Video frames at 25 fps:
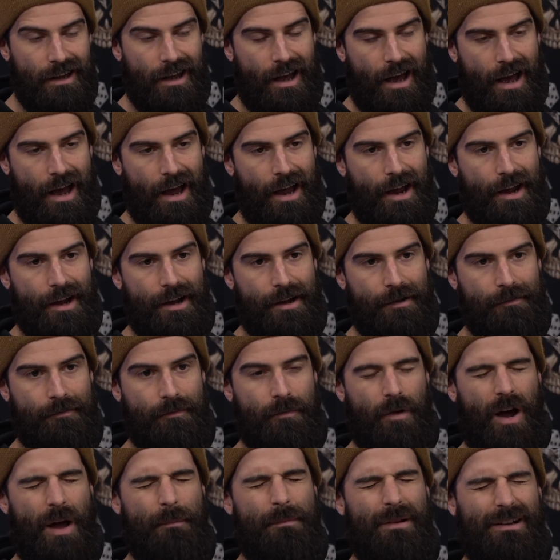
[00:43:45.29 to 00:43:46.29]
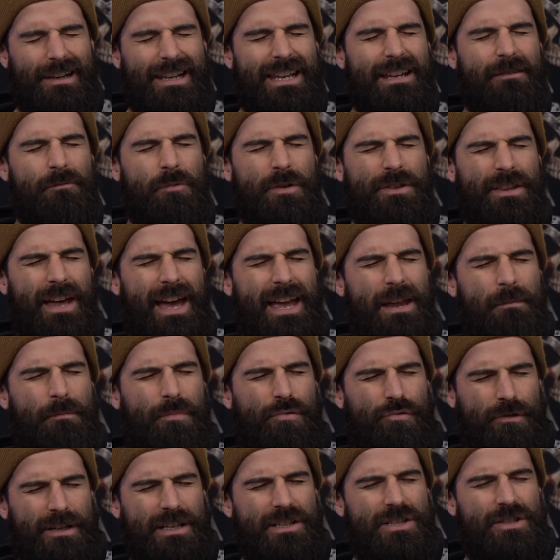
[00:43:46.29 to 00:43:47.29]
I believe with a
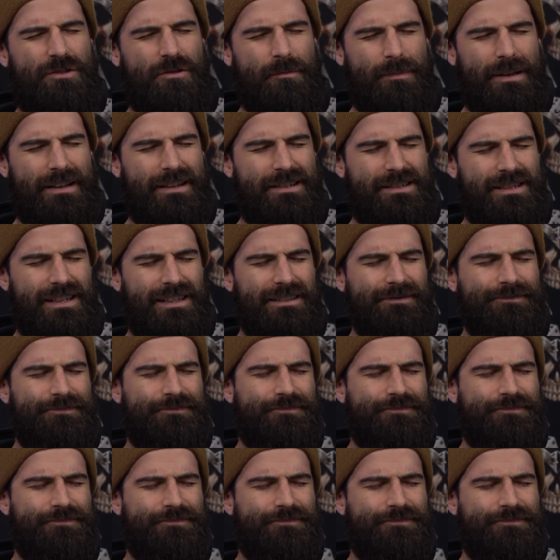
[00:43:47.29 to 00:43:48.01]
Preacher ability.